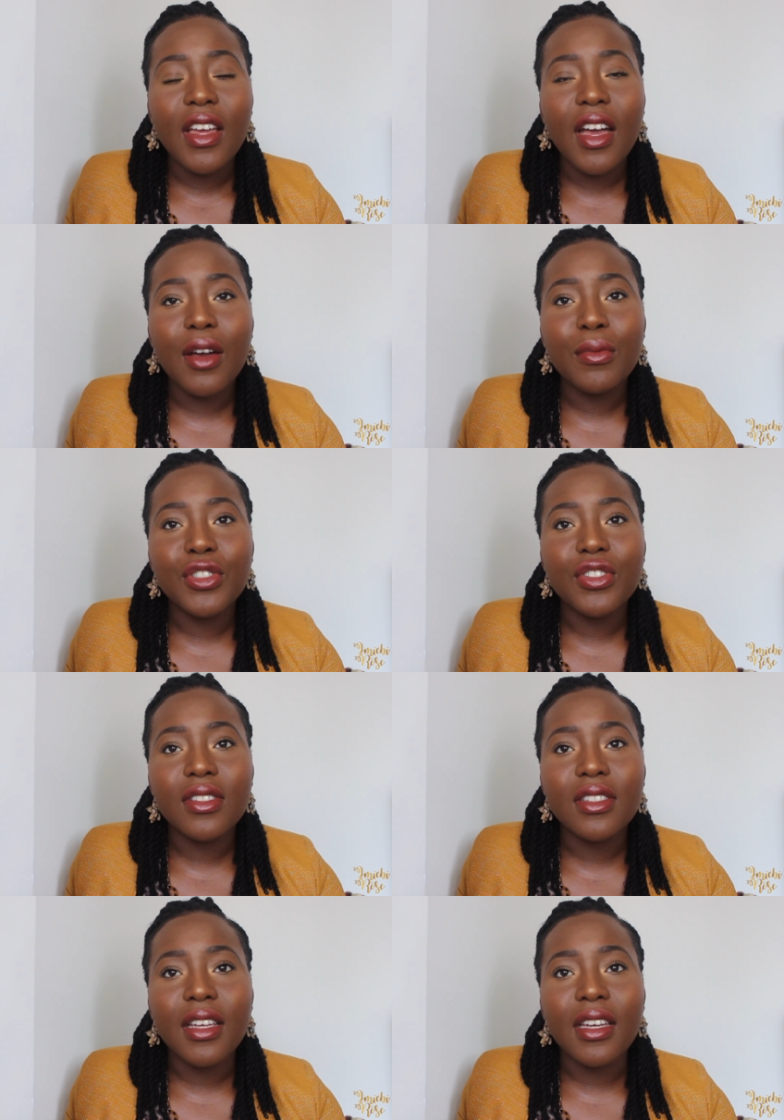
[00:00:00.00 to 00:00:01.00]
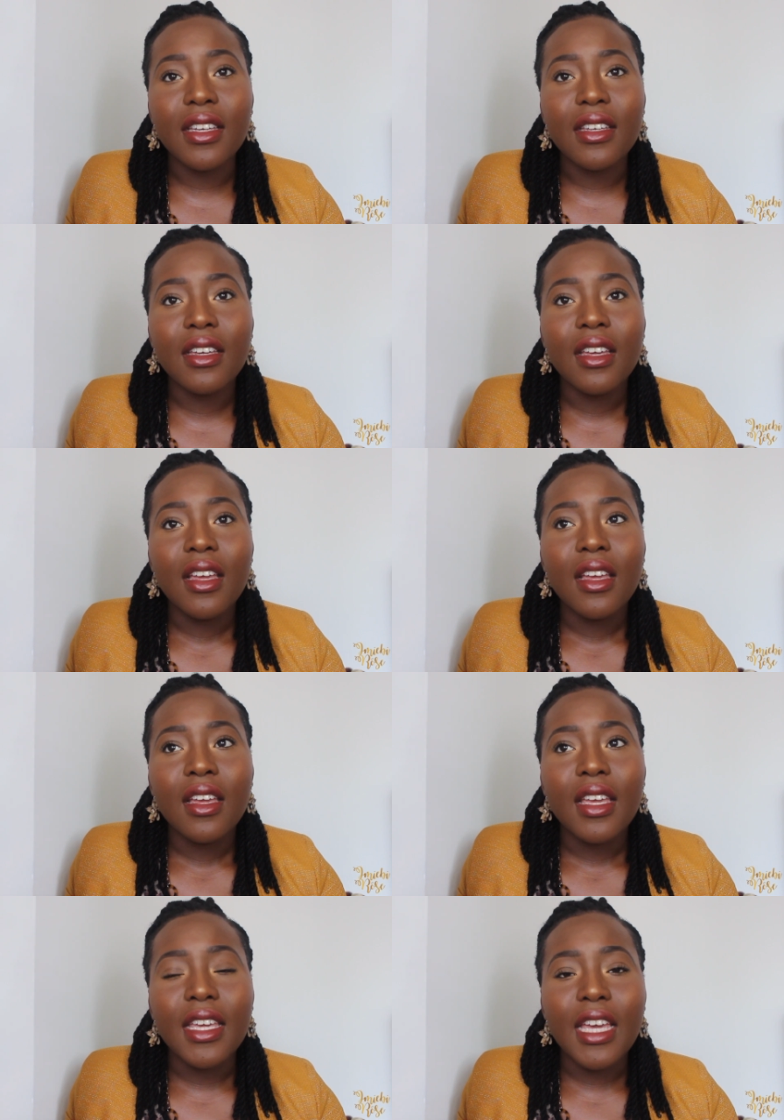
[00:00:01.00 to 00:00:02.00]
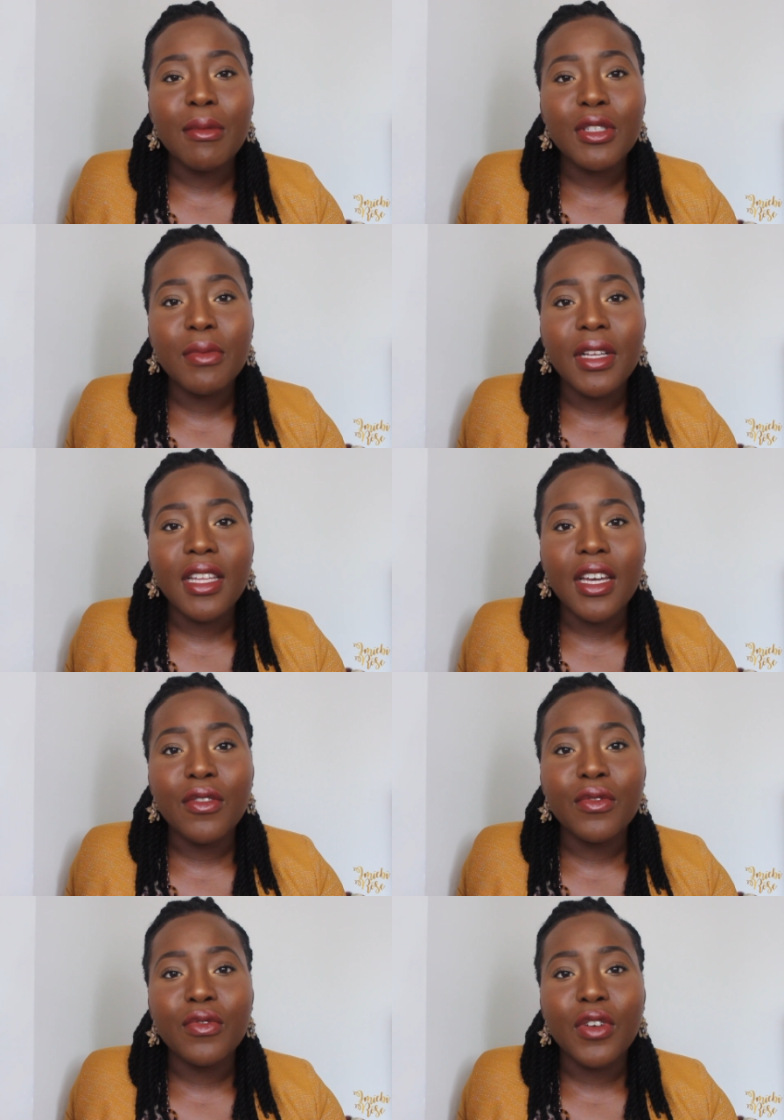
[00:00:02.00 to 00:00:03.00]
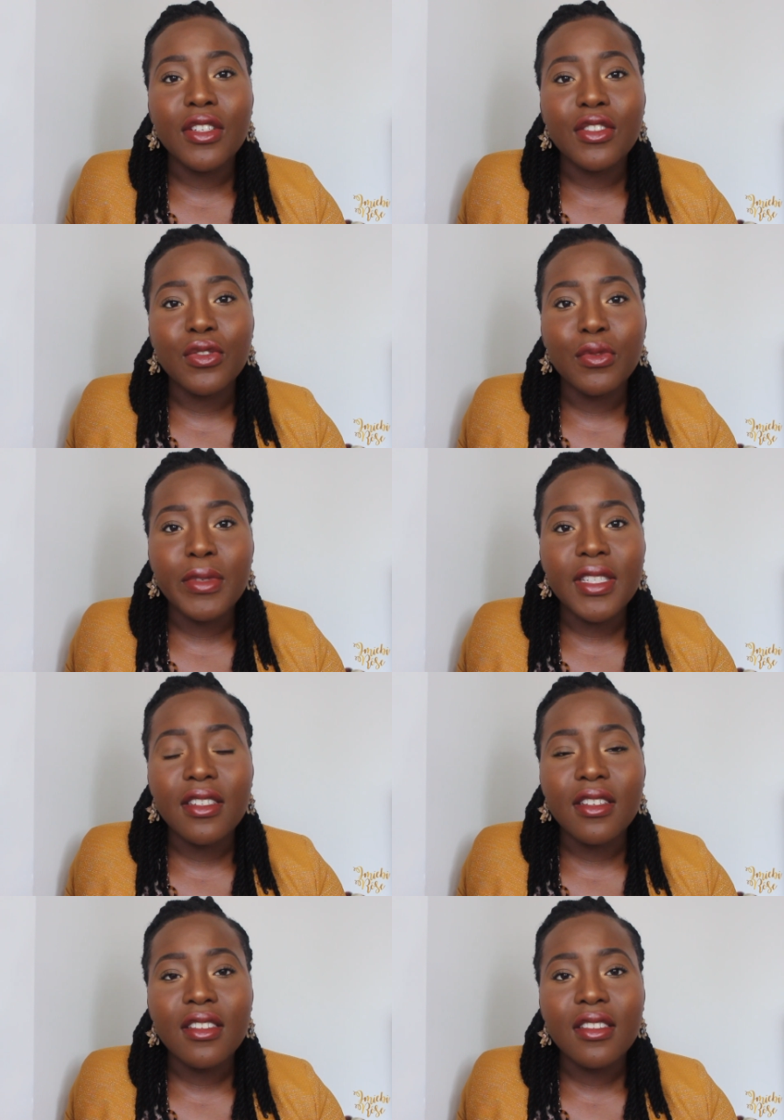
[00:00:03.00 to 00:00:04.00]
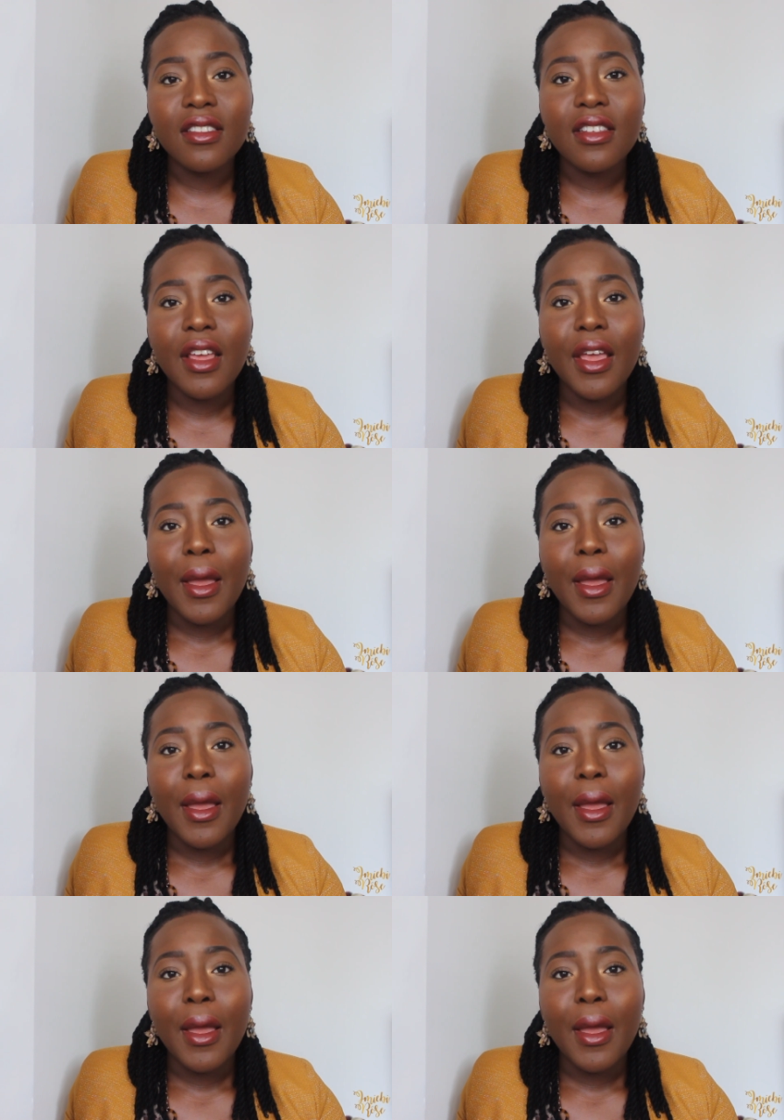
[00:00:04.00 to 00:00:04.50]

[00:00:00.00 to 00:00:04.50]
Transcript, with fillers: I was just like, he came into my life for us to do business,